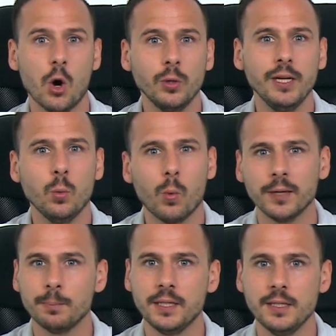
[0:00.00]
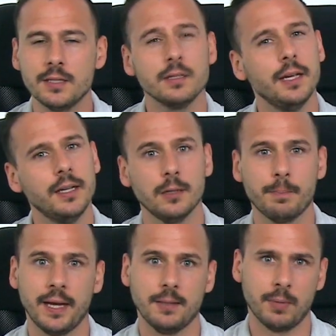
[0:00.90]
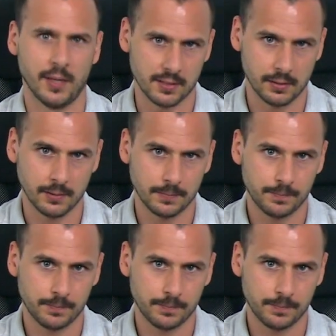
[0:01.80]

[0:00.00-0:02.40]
only one piece in the pain puzzle.